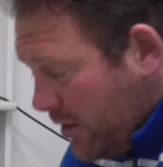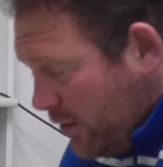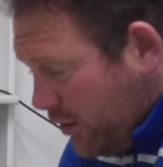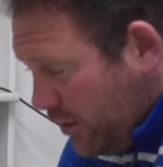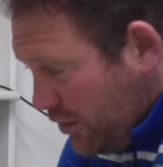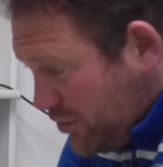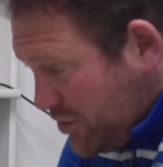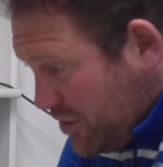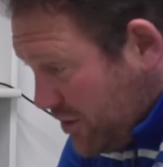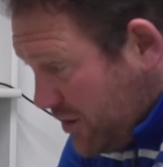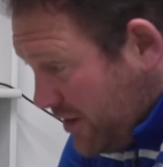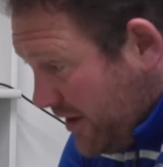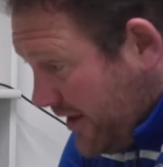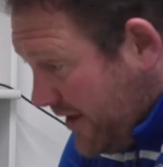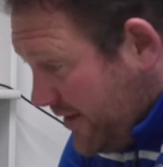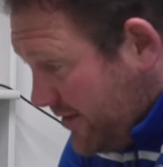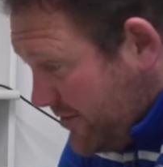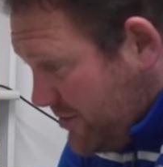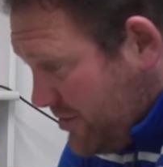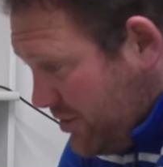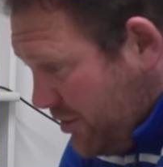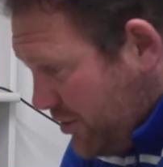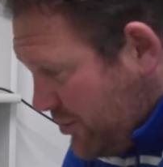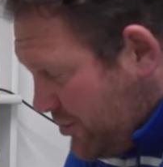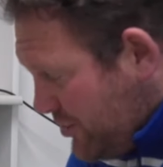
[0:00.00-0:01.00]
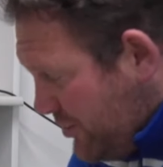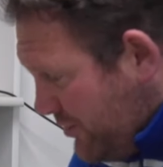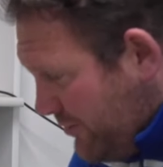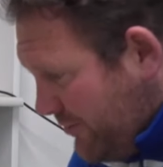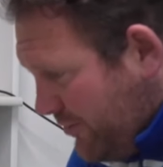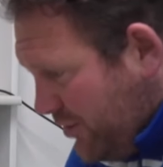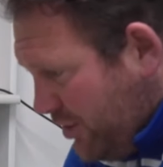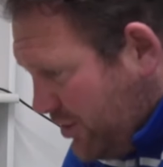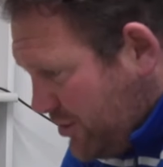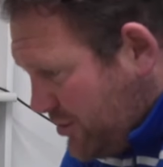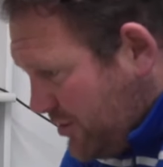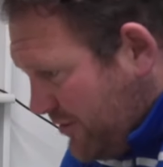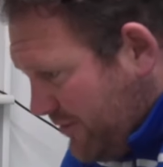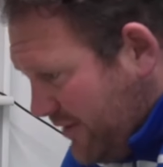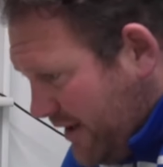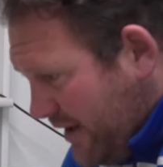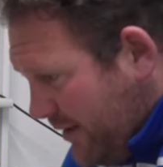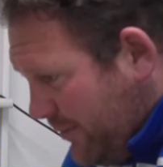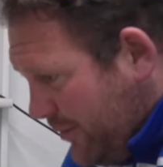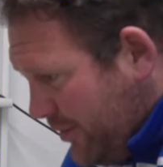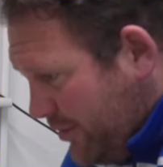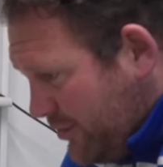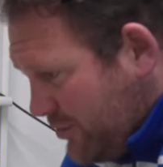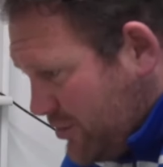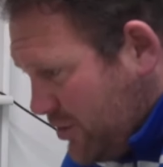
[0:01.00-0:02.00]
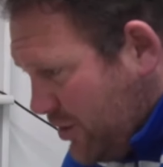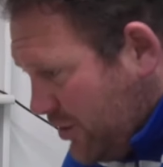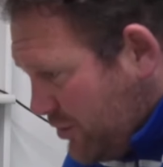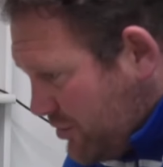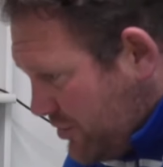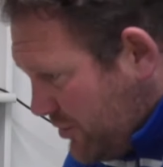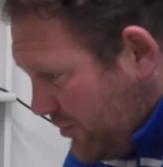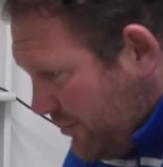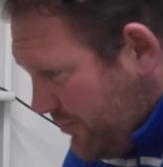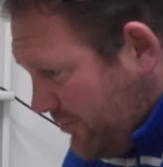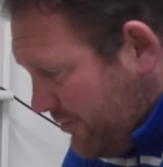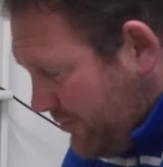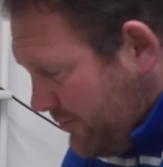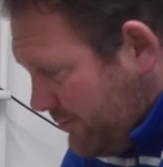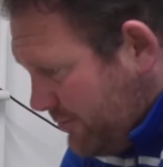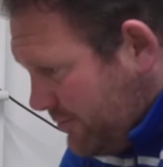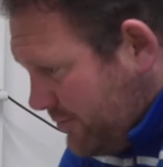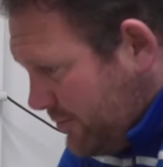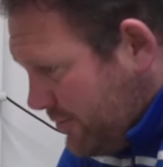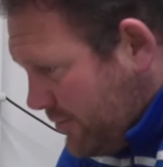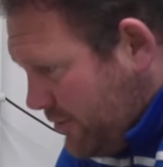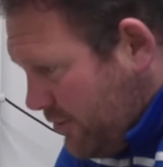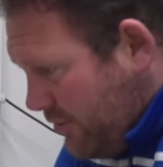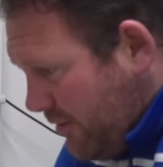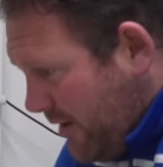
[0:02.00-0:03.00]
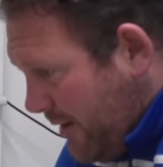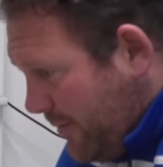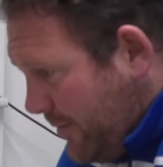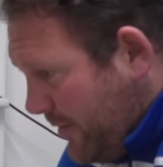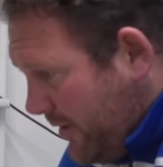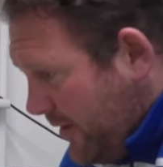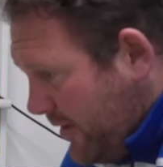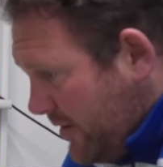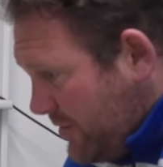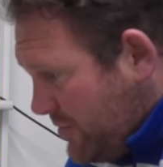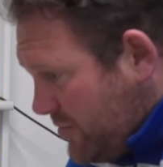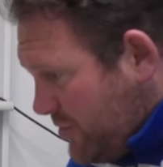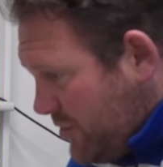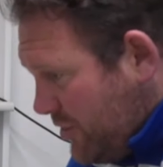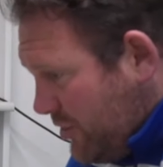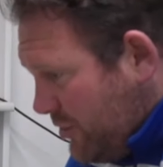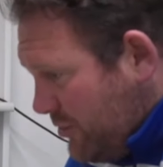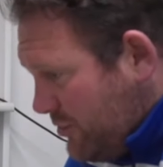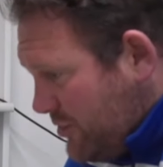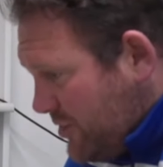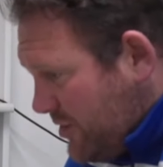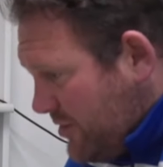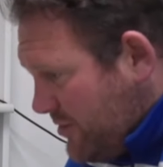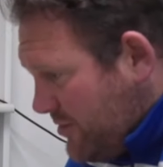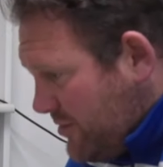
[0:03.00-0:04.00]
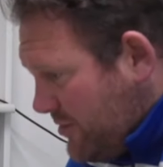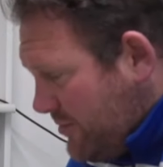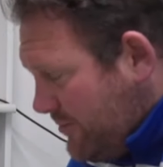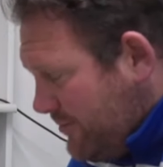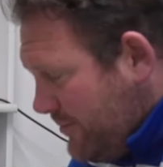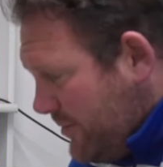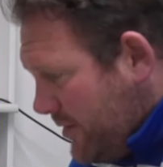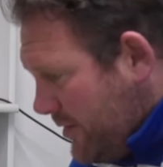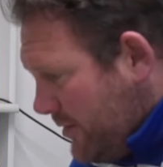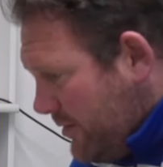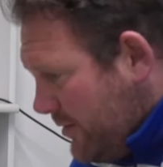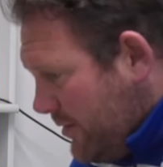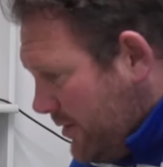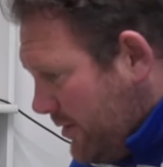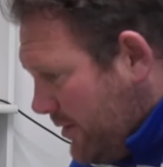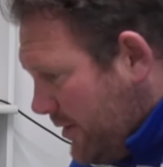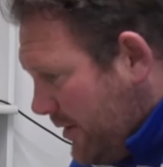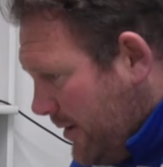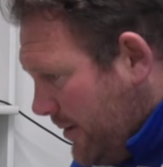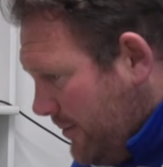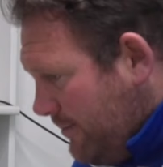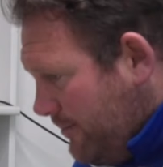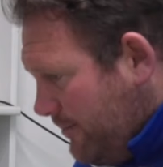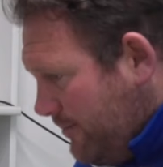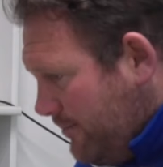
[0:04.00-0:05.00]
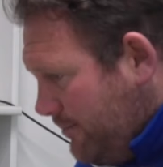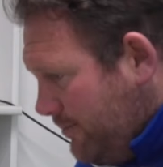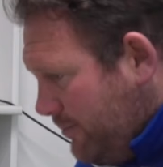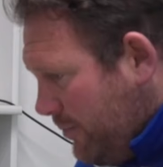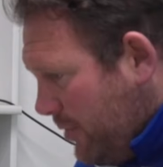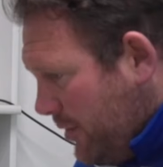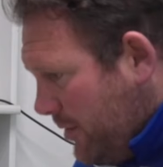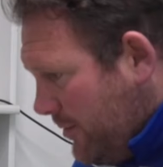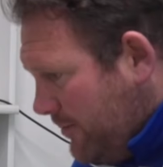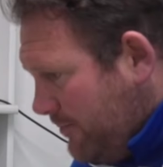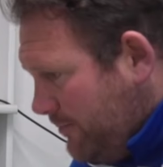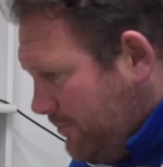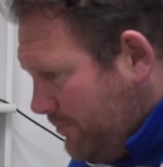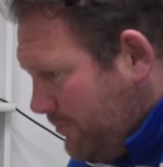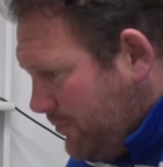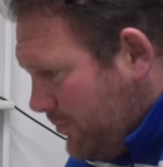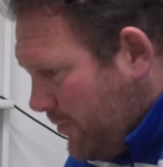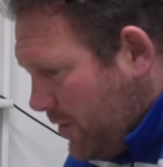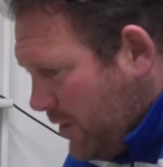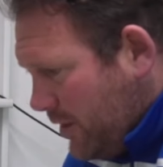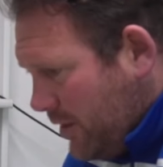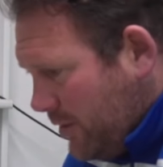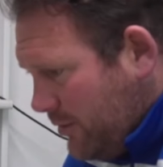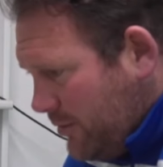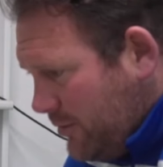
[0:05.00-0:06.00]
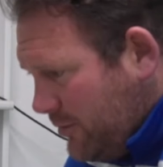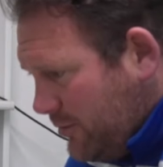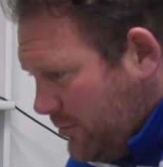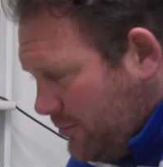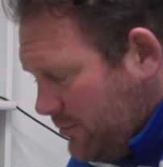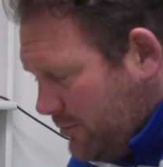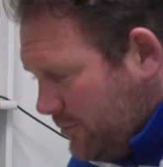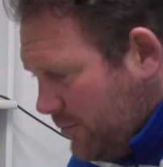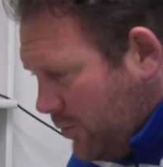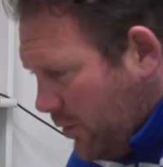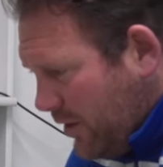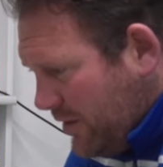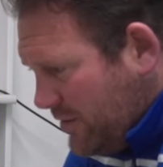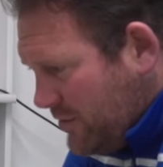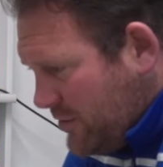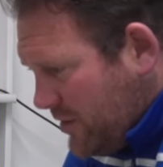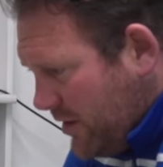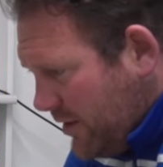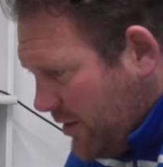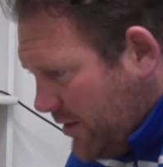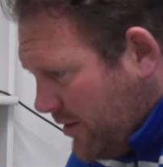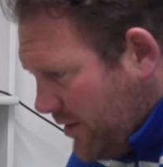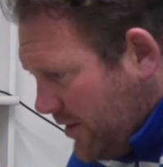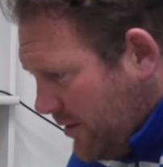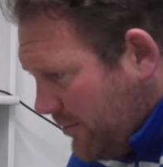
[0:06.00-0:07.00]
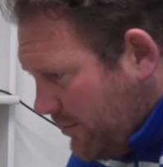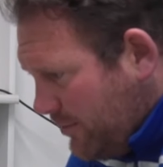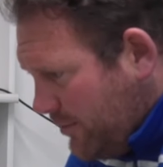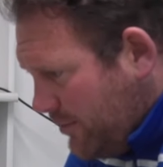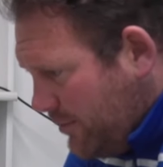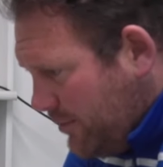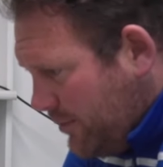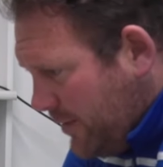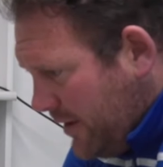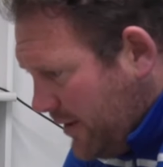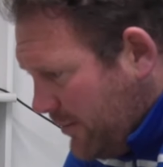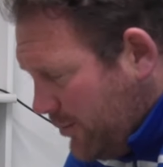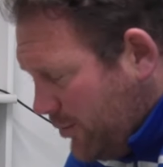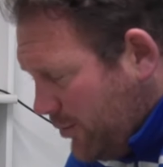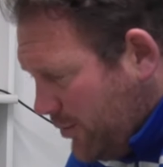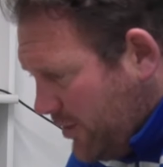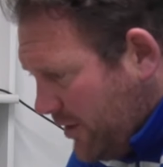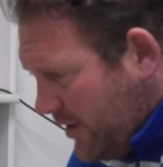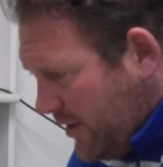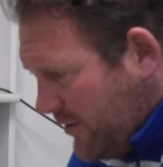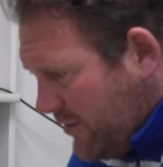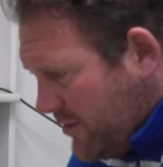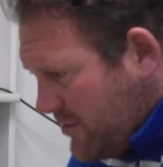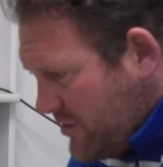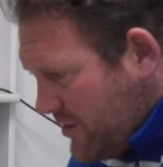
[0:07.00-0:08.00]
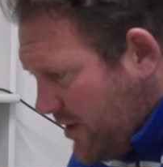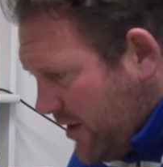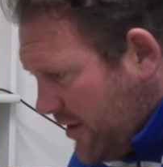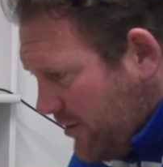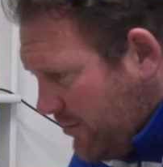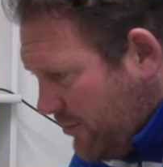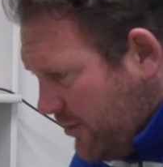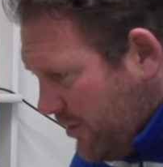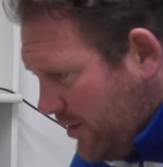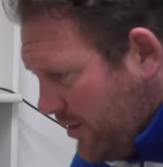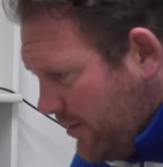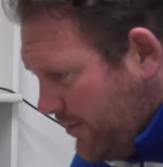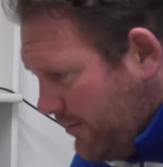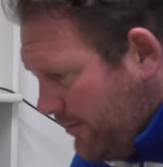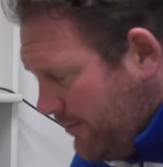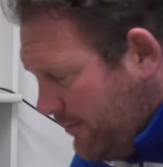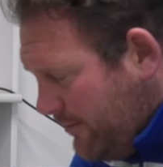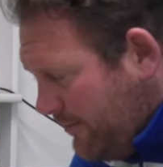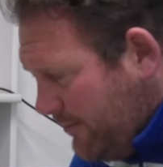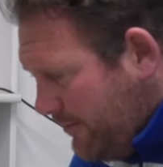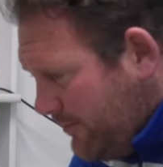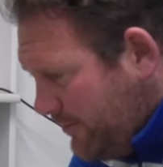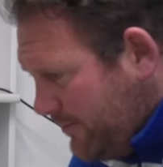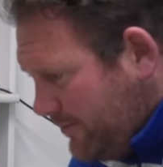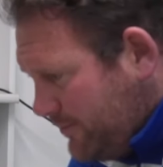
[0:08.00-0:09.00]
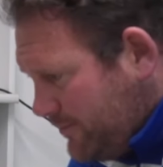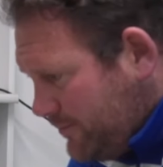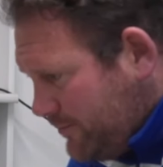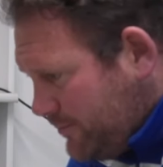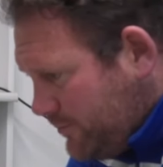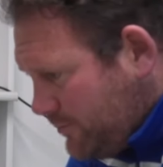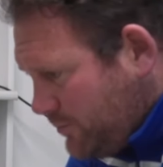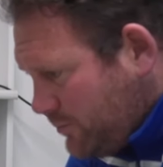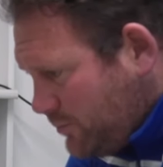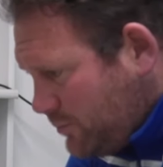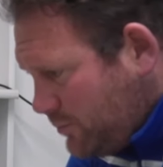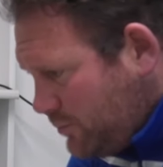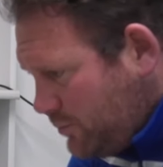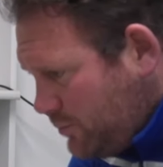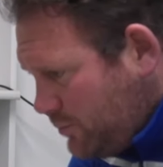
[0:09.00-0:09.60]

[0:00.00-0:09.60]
lots of things, lots of elements, lots of crappy excuses, and but you know, ones that I think people can understand, really.